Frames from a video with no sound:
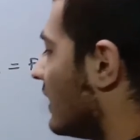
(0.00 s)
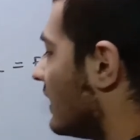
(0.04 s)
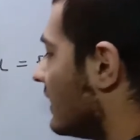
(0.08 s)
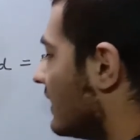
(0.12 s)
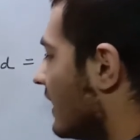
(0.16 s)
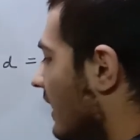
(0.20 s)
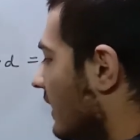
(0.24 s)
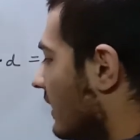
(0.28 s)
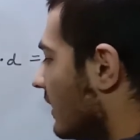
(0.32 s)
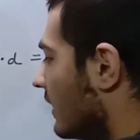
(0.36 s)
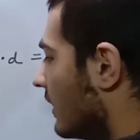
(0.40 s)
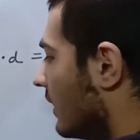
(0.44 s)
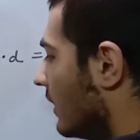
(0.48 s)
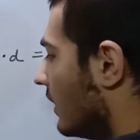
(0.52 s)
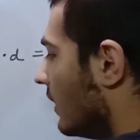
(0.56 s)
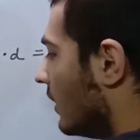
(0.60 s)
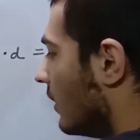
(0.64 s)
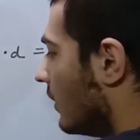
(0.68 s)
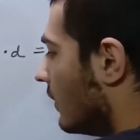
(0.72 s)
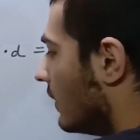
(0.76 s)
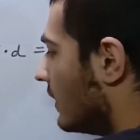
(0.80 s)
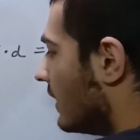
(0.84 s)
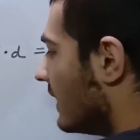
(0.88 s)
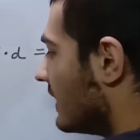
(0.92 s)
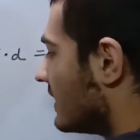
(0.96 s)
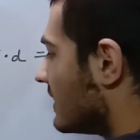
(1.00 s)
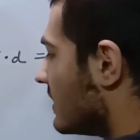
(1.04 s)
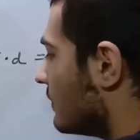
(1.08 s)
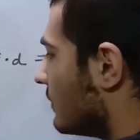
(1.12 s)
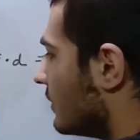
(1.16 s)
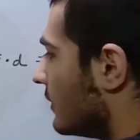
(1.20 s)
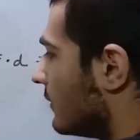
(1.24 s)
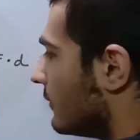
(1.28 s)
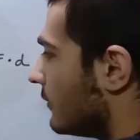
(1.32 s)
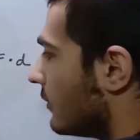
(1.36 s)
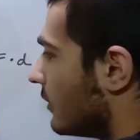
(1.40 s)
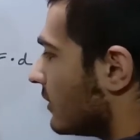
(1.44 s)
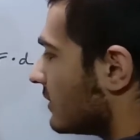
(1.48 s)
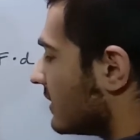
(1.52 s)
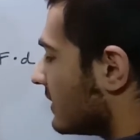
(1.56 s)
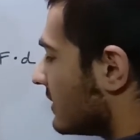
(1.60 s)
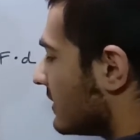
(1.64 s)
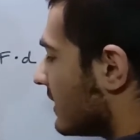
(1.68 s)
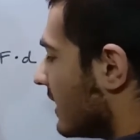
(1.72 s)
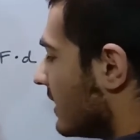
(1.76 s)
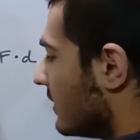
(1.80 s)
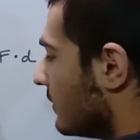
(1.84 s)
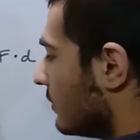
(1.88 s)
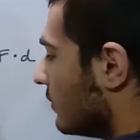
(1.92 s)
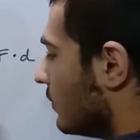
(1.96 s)
that? Well, that is simple. Force is
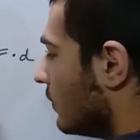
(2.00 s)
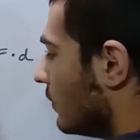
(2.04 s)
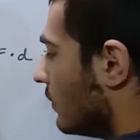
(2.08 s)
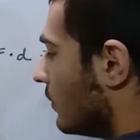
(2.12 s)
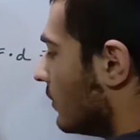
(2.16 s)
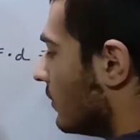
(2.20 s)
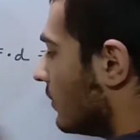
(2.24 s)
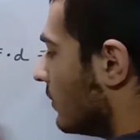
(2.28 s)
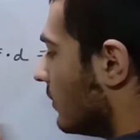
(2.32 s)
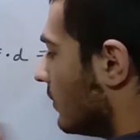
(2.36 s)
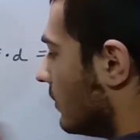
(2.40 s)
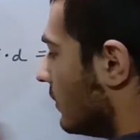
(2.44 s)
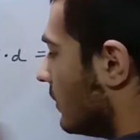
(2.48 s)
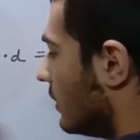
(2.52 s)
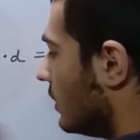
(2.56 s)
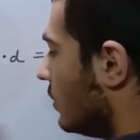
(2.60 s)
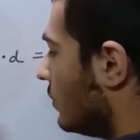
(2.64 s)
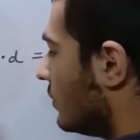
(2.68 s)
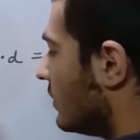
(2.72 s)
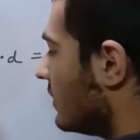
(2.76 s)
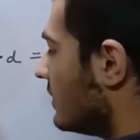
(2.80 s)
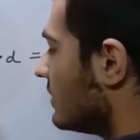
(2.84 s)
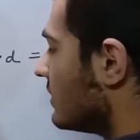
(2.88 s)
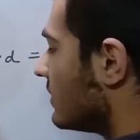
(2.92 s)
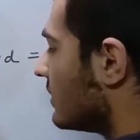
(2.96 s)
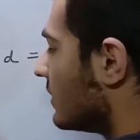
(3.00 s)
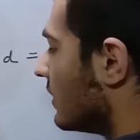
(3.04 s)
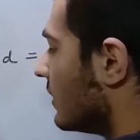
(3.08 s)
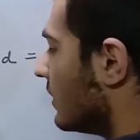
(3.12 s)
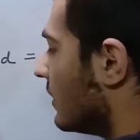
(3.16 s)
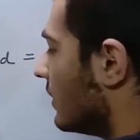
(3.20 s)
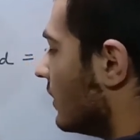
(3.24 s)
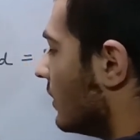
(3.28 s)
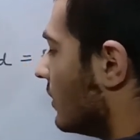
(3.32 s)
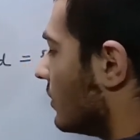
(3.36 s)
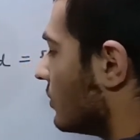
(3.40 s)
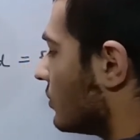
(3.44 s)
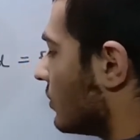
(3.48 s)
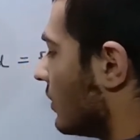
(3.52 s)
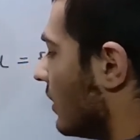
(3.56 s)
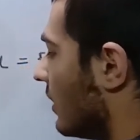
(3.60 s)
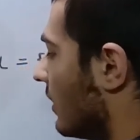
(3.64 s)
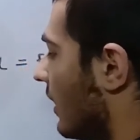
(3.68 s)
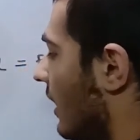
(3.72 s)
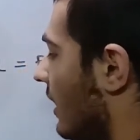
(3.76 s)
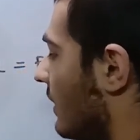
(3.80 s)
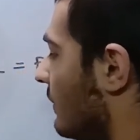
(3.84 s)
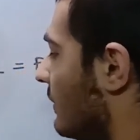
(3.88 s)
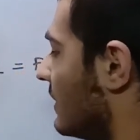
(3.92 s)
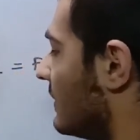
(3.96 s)
10 newtons, so
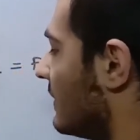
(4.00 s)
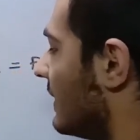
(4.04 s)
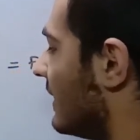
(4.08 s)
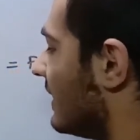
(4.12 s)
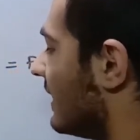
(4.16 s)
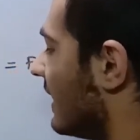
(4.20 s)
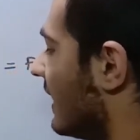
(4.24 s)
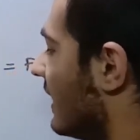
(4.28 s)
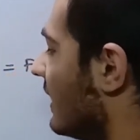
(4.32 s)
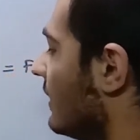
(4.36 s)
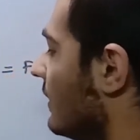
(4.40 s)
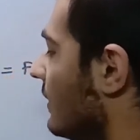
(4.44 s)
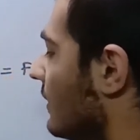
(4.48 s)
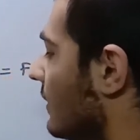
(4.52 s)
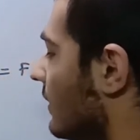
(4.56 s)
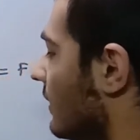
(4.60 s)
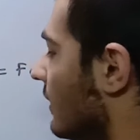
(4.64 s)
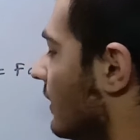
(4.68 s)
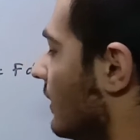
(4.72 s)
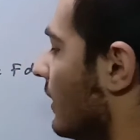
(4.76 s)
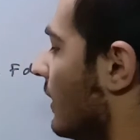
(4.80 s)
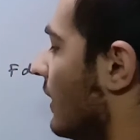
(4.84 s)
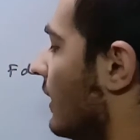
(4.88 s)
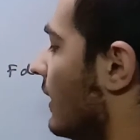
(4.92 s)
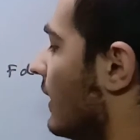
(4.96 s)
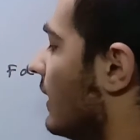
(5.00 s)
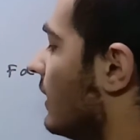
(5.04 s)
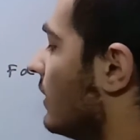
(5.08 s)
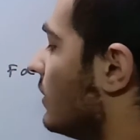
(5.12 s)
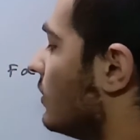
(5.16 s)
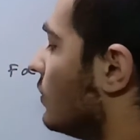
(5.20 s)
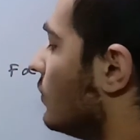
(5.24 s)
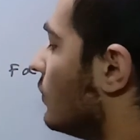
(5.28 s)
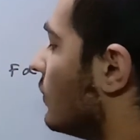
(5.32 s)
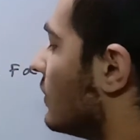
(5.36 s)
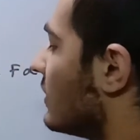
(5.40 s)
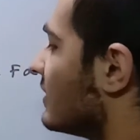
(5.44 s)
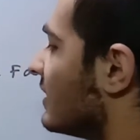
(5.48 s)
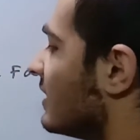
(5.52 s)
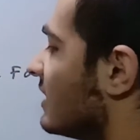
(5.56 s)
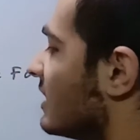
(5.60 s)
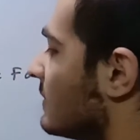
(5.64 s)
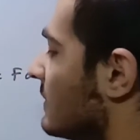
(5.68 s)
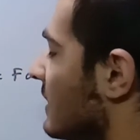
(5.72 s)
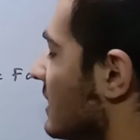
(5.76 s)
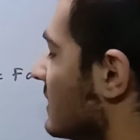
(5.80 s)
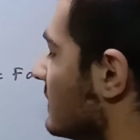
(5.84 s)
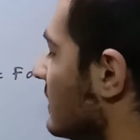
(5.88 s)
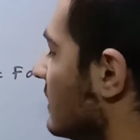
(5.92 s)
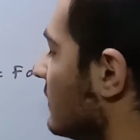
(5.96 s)
I'll multiply 10 into, what is the displacement,